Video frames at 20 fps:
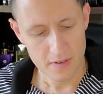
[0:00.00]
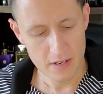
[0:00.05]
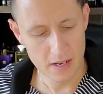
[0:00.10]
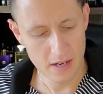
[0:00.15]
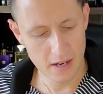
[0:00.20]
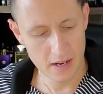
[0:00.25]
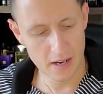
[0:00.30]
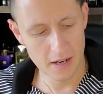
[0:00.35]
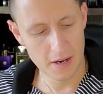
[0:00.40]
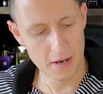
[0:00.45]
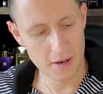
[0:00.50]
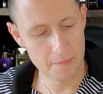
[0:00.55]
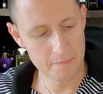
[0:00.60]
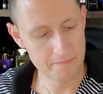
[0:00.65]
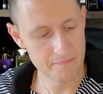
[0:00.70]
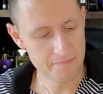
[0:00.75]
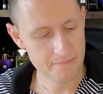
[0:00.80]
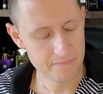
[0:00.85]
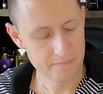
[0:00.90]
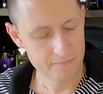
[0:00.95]

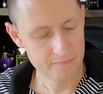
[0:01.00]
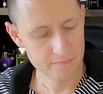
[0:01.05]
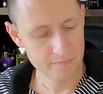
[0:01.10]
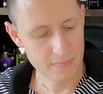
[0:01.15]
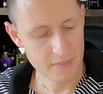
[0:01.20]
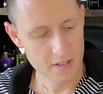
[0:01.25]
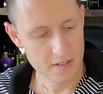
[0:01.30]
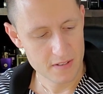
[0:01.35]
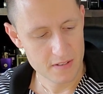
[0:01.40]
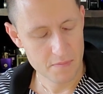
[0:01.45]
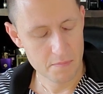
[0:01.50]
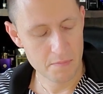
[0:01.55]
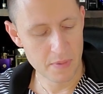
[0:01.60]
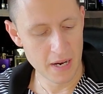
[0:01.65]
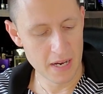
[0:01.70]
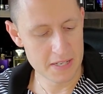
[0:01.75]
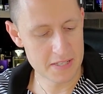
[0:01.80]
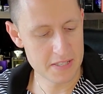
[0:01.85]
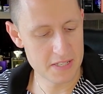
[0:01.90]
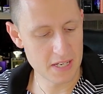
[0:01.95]
Um,
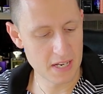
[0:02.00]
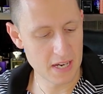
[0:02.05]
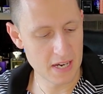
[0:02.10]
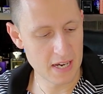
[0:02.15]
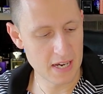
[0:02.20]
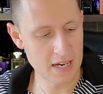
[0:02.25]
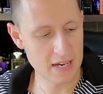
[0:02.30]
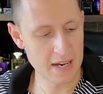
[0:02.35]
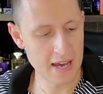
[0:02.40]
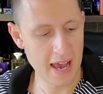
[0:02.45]
but uh,